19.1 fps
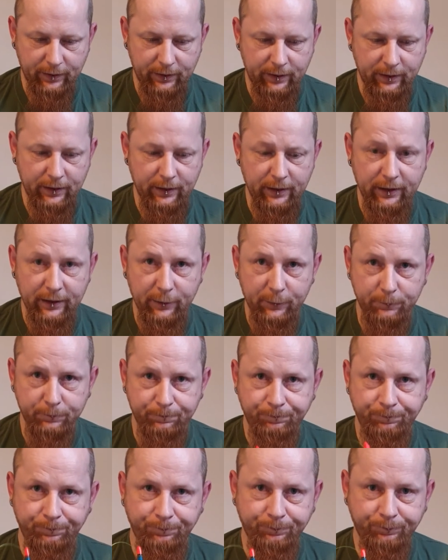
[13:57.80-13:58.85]
Now,
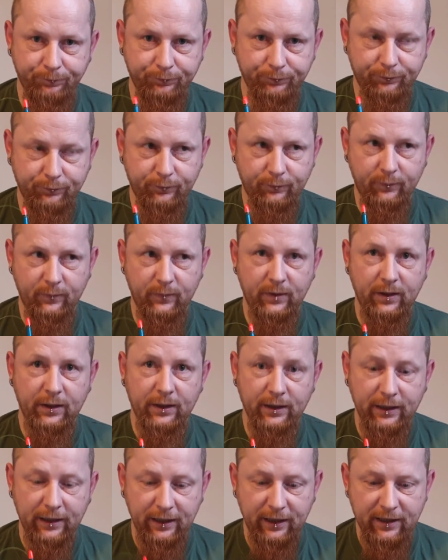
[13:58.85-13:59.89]

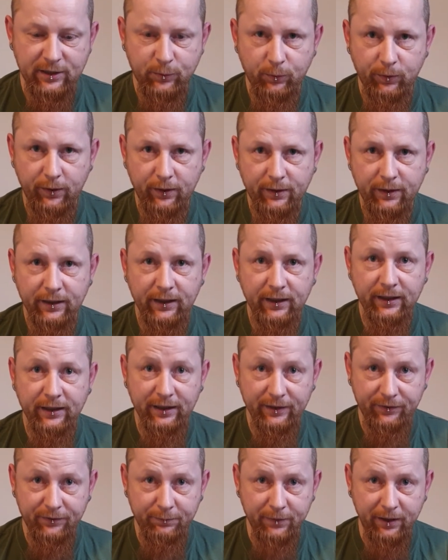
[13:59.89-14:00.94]
as with the
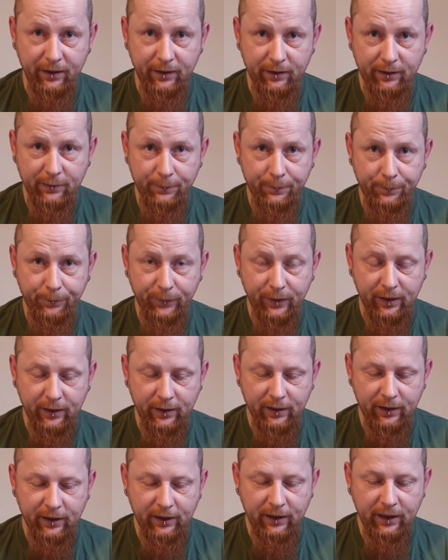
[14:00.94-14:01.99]
lift method,
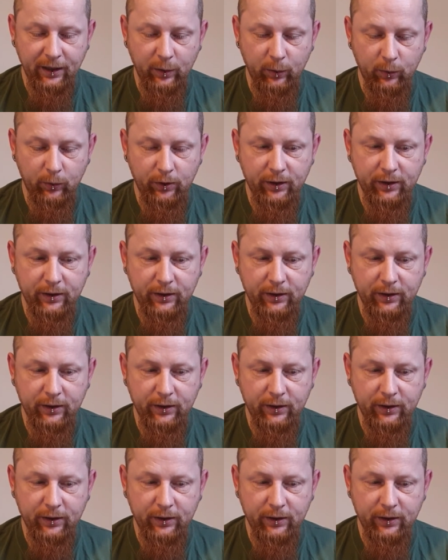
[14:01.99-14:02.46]
in order